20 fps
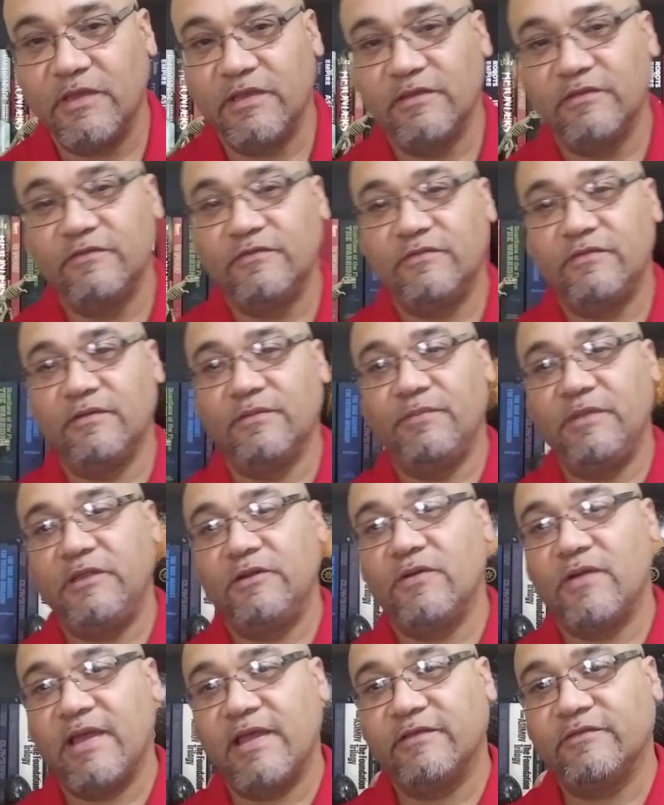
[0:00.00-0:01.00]
is the
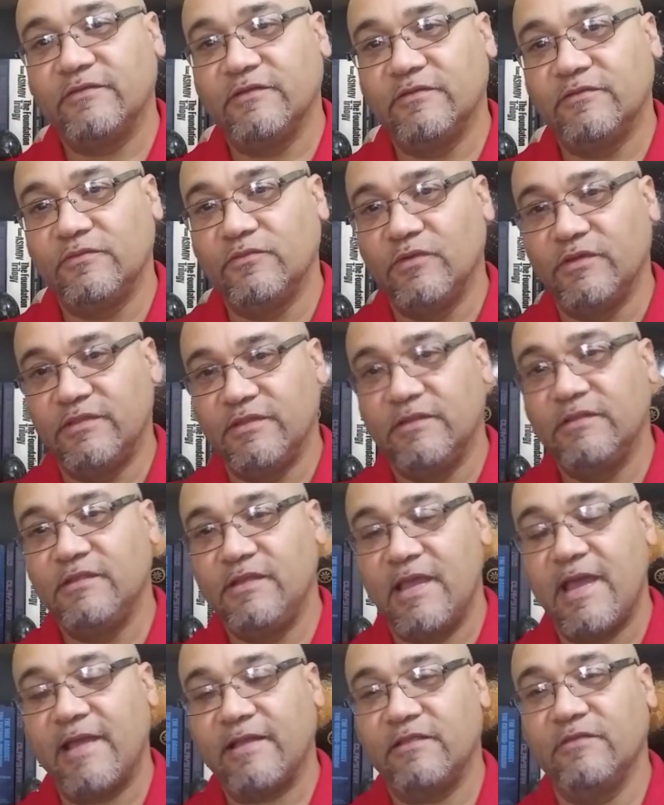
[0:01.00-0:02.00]
amino acids within
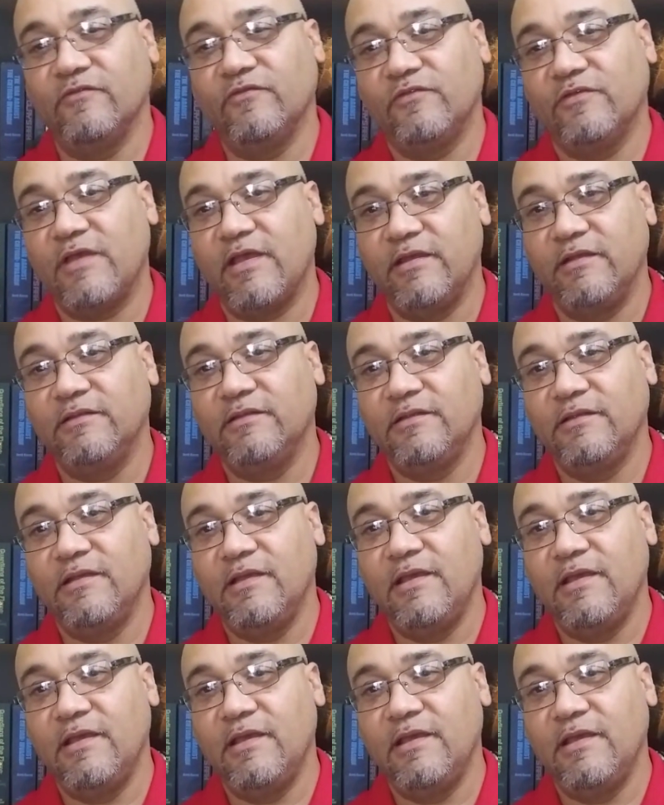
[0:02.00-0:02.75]
the active site,